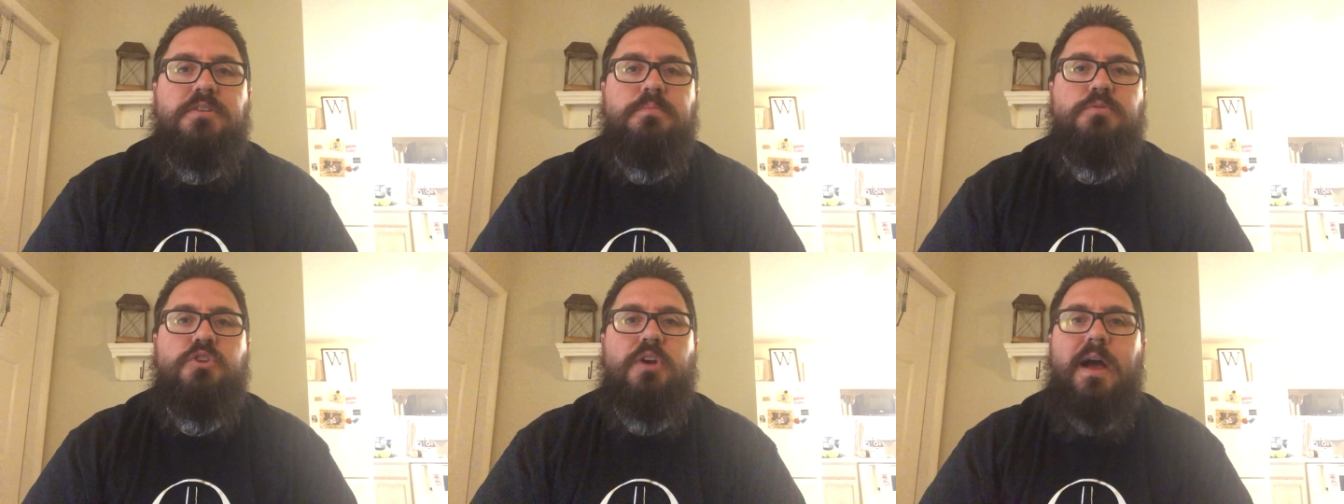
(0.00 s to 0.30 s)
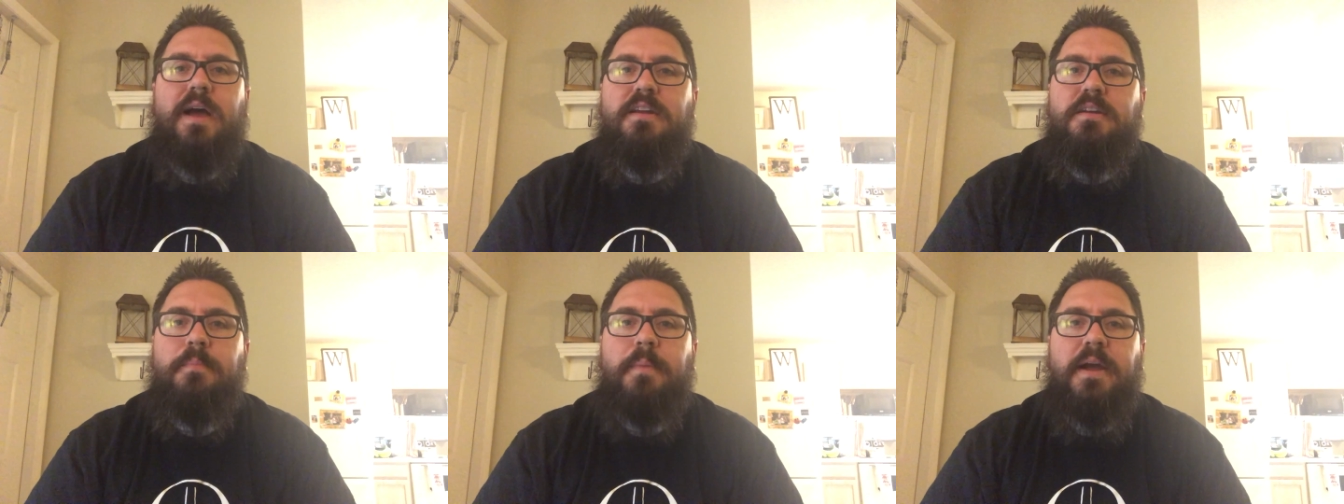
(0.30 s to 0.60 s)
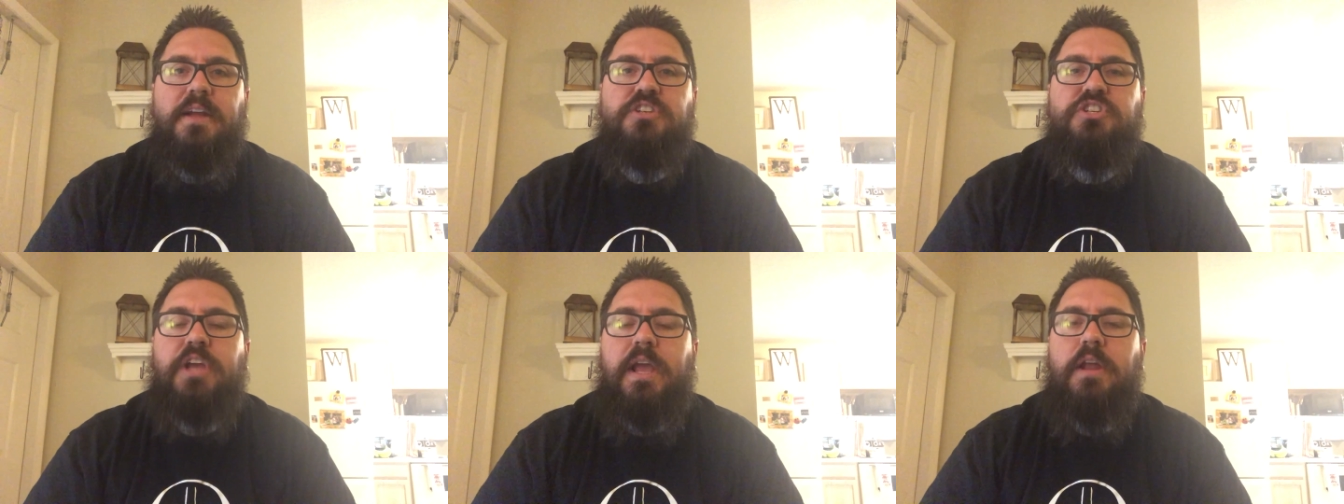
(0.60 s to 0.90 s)
subscribe to
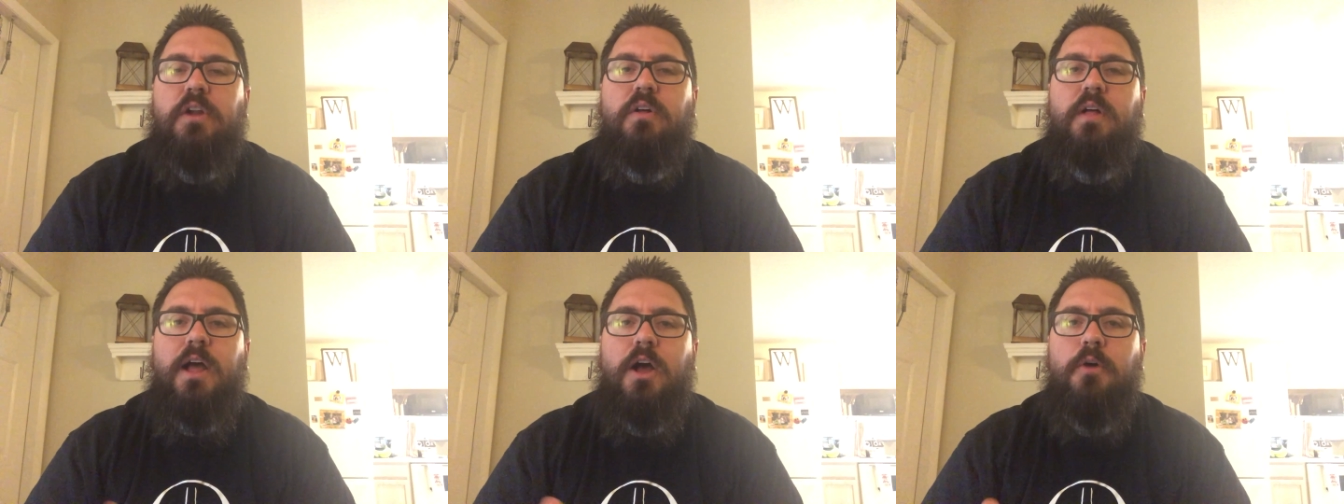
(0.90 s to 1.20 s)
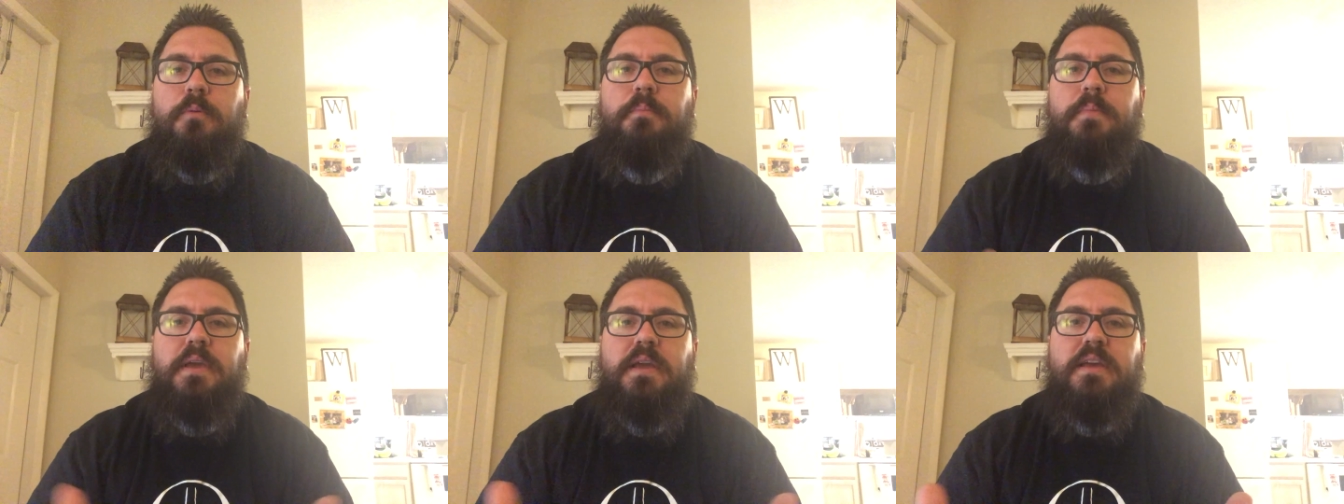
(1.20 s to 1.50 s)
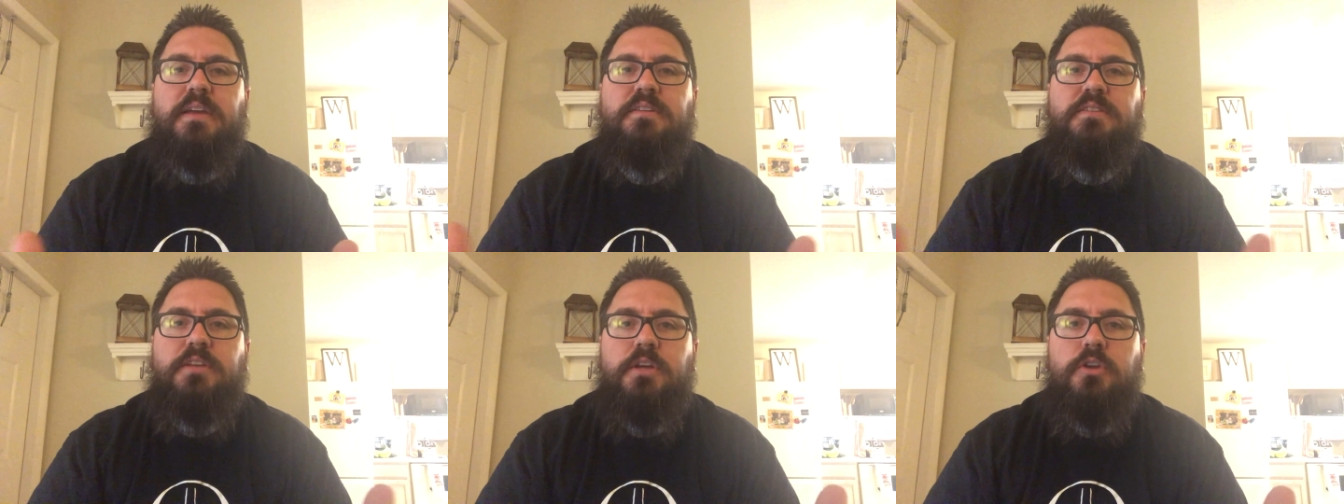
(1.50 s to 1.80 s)
my channel. Help me
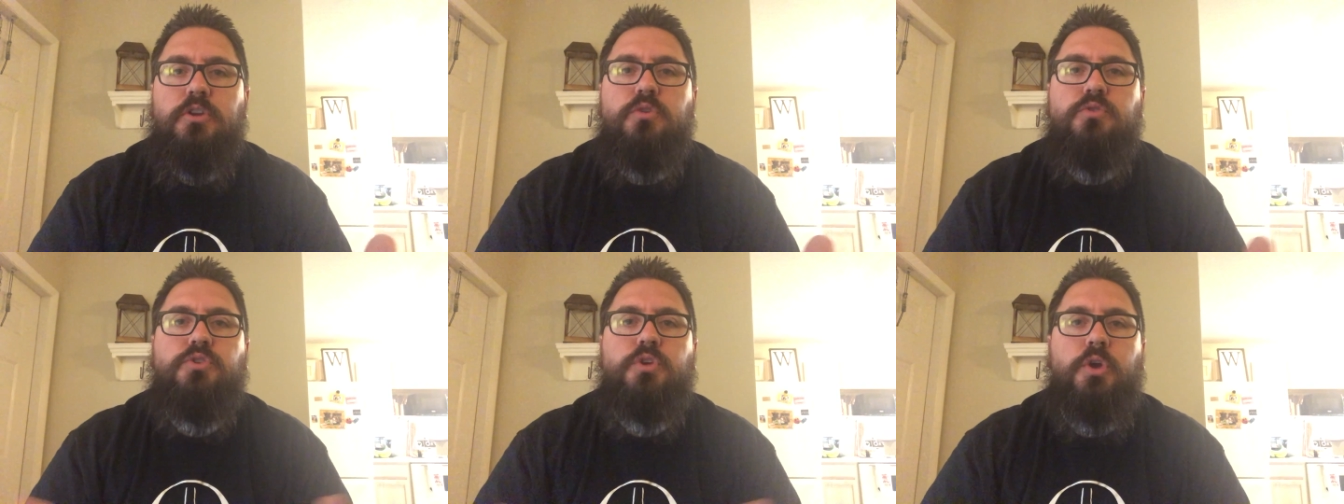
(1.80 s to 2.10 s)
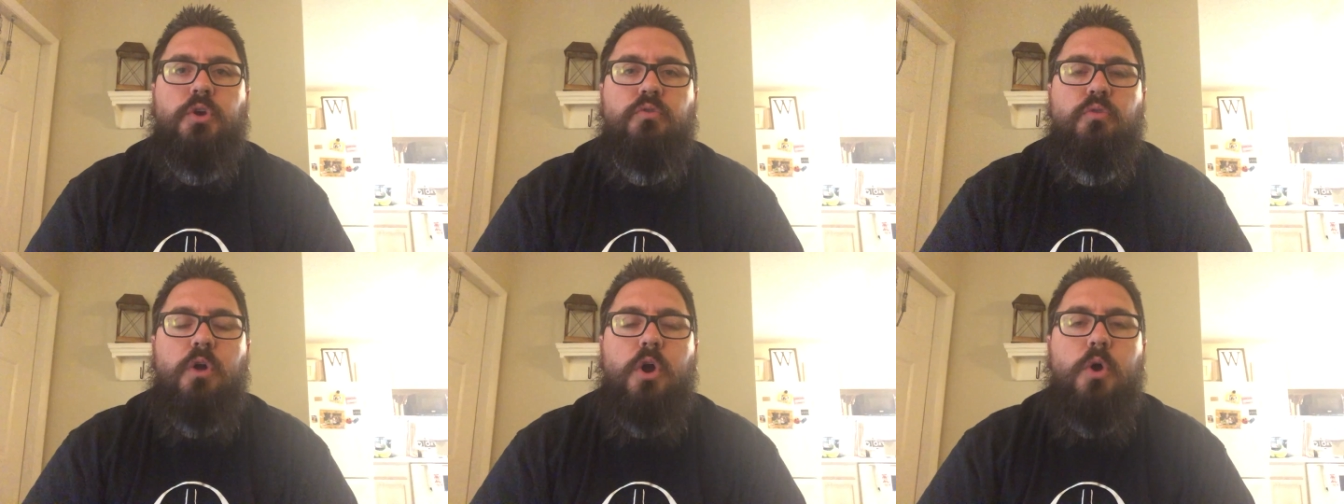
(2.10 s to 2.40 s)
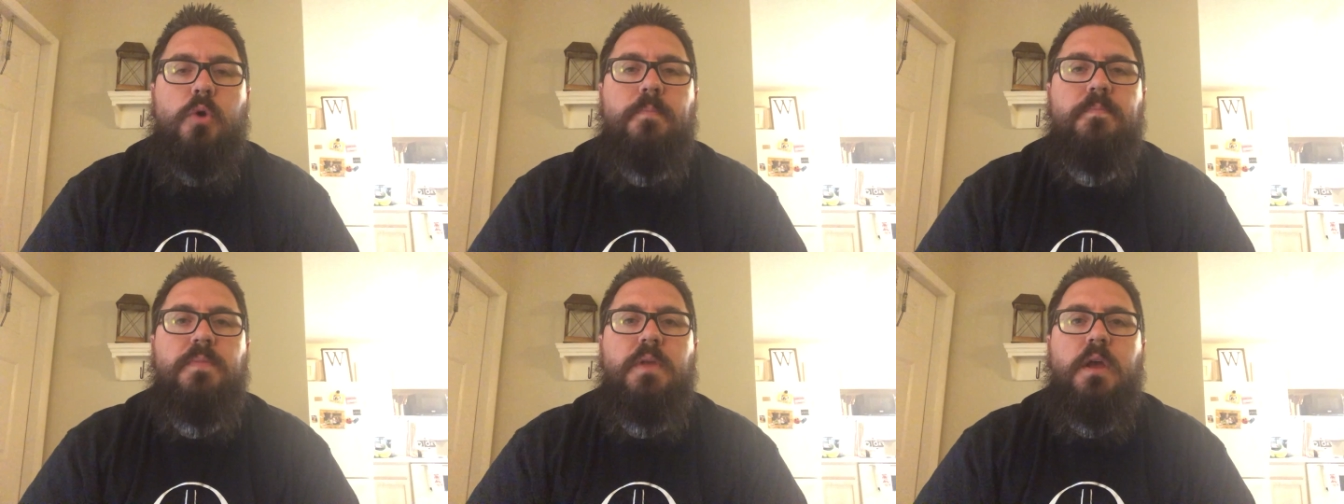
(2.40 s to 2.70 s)
continue to
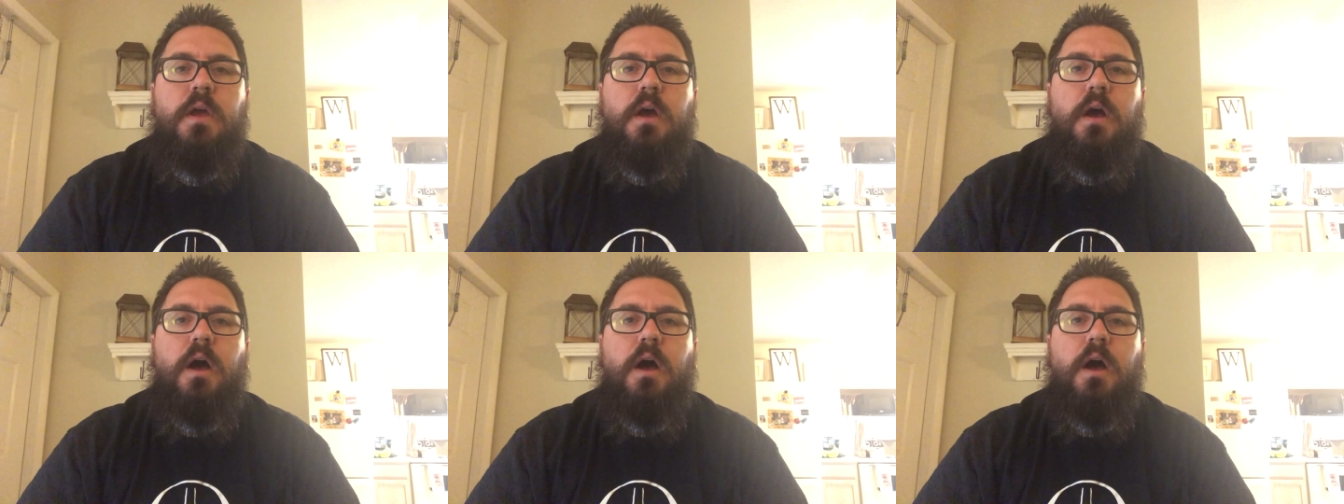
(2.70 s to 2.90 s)
grow.